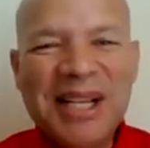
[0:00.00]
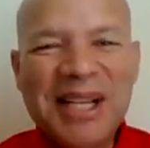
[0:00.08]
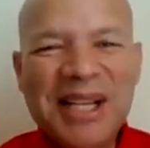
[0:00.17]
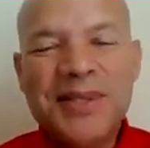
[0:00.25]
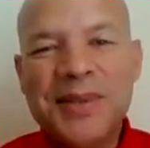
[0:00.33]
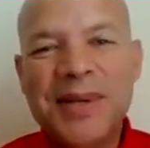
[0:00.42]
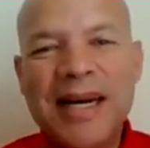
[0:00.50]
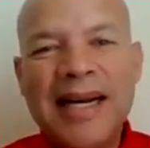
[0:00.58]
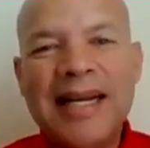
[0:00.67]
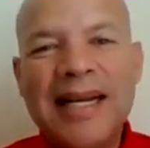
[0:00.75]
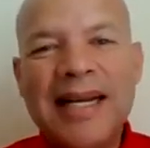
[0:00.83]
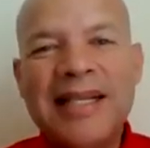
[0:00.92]
So,
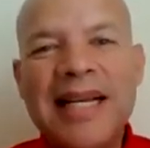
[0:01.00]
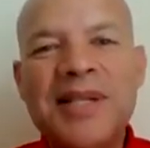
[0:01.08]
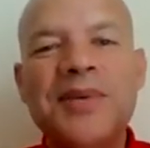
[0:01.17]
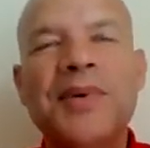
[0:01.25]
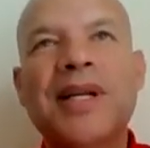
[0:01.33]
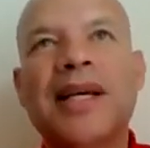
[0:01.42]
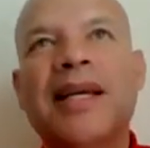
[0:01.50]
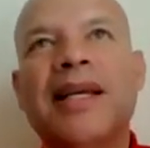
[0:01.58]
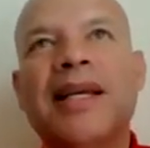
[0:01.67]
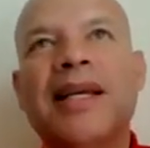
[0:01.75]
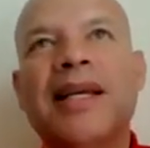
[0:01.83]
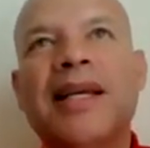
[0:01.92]
I do want to
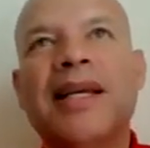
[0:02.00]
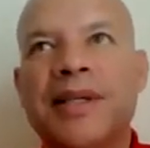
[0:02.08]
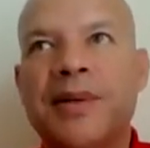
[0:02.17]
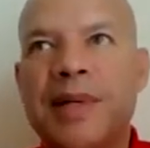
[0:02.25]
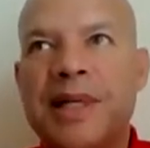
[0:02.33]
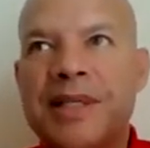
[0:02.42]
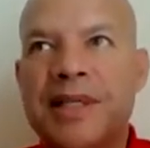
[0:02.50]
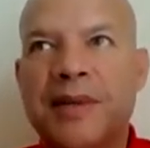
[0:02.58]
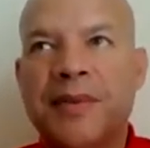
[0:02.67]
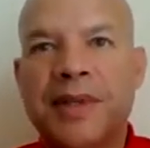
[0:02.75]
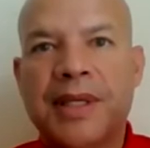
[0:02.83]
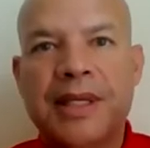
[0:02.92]
have a question I
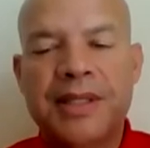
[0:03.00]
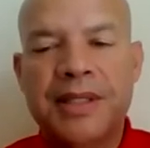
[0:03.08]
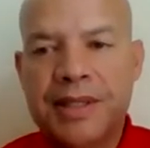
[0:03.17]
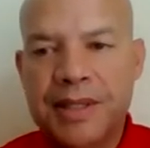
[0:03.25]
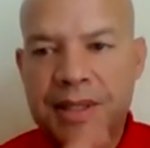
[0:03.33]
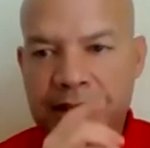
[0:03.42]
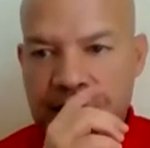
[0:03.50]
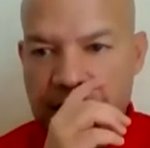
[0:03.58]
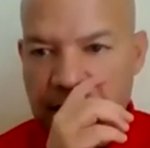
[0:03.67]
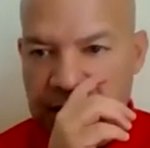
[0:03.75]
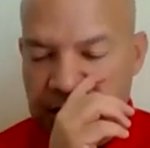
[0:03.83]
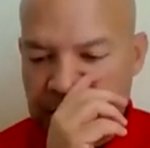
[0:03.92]
want to just
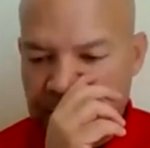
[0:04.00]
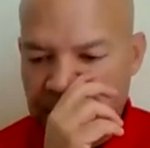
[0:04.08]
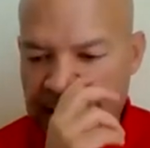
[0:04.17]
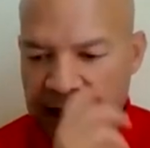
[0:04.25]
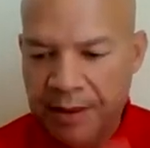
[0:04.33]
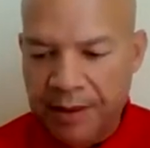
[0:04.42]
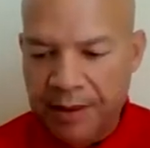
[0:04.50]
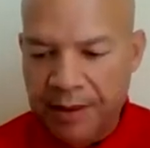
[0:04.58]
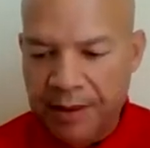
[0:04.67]
talk to you about.